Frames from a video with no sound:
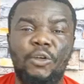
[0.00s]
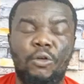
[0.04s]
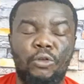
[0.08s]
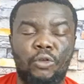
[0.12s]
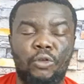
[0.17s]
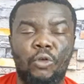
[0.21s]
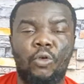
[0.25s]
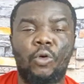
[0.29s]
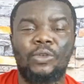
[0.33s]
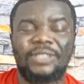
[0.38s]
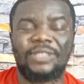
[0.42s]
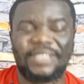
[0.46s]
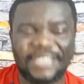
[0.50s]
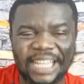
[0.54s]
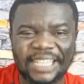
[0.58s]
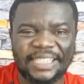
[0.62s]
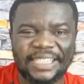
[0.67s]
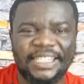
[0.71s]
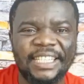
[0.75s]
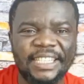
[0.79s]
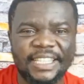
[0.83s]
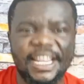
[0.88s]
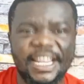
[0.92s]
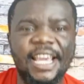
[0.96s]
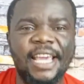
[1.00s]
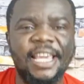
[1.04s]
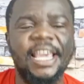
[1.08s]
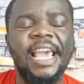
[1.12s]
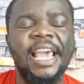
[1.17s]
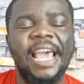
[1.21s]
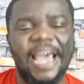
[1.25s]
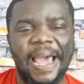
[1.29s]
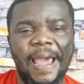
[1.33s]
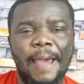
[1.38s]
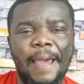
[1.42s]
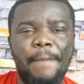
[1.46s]
Kotoko
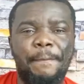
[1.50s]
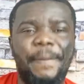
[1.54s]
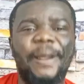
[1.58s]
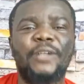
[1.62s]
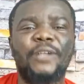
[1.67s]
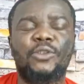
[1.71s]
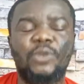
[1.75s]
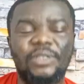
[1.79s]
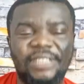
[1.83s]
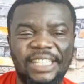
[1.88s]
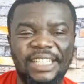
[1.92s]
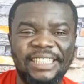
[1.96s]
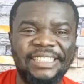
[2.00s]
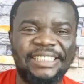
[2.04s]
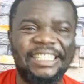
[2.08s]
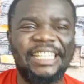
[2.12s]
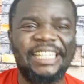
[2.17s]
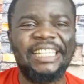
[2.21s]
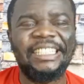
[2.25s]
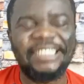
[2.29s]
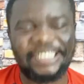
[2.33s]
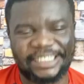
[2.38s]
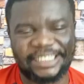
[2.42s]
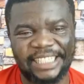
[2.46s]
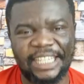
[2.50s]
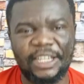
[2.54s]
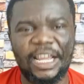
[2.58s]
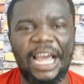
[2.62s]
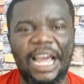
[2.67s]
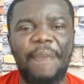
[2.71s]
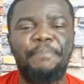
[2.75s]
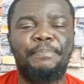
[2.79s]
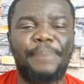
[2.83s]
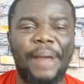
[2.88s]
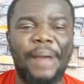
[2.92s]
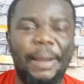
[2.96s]
Saturday paso den den den
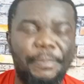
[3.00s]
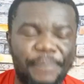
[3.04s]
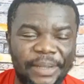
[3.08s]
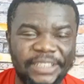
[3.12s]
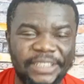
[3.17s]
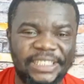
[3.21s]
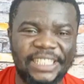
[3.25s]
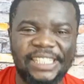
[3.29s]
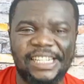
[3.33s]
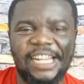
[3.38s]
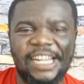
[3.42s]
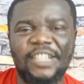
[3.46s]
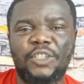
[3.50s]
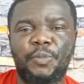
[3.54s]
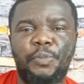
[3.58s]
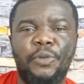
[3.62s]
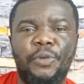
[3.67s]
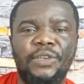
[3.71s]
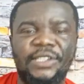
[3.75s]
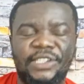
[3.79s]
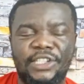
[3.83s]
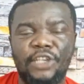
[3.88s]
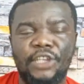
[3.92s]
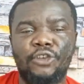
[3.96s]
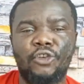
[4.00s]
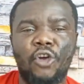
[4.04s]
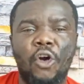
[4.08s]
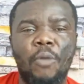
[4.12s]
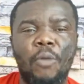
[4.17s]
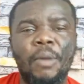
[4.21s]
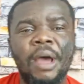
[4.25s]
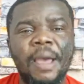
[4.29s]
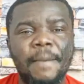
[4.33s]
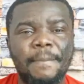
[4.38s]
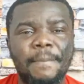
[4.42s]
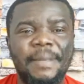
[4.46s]
Papa Gerard Sports
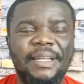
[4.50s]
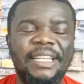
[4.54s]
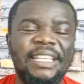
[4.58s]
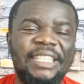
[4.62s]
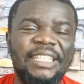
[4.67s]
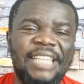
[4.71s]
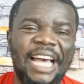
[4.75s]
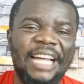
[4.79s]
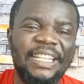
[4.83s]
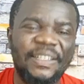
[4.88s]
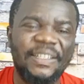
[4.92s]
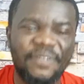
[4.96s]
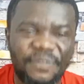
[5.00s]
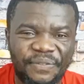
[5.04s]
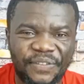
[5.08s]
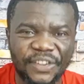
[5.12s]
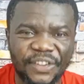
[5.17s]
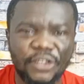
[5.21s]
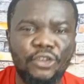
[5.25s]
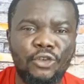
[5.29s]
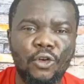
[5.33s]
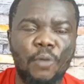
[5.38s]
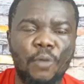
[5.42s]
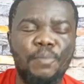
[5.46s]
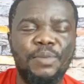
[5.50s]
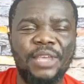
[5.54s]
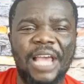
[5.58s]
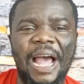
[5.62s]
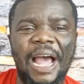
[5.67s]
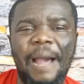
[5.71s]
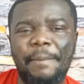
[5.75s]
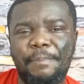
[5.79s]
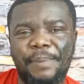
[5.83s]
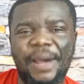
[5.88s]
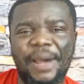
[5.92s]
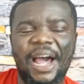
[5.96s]
Stadium me din ka di video bi
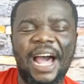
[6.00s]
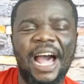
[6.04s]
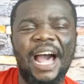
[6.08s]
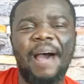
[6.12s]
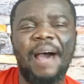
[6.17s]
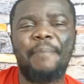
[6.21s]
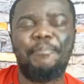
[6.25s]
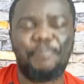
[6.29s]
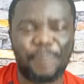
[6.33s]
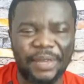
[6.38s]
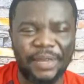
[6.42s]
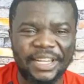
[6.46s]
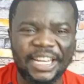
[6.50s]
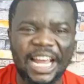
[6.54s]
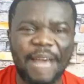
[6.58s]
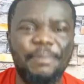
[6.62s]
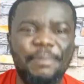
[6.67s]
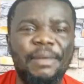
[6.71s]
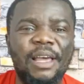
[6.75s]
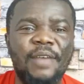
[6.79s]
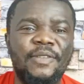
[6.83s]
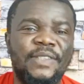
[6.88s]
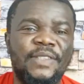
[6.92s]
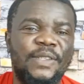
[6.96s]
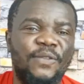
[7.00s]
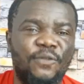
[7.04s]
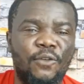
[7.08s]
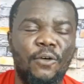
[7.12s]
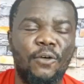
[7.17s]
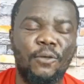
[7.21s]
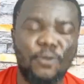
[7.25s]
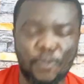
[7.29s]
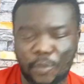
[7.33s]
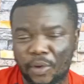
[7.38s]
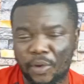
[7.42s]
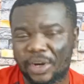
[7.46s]
aba a Benab FC
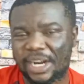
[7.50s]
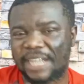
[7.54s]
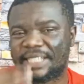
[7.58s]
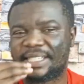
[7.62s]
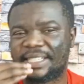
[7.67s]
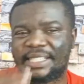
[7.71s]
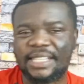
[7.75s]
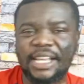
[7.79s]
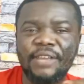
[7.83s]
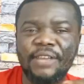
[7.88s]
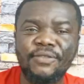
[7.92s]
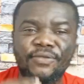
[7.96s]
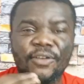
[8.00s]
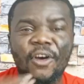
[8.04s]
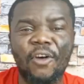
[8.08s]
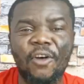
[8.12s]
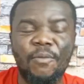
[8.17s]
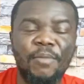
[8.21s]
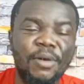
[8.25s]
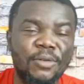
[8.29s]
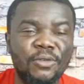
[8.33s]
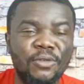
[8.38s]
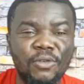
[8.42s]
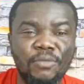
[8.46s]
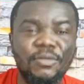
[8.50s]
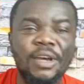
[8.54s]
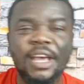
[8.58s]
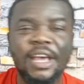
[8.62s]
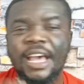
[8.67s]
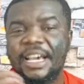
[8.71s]
for no mo kasa jo manum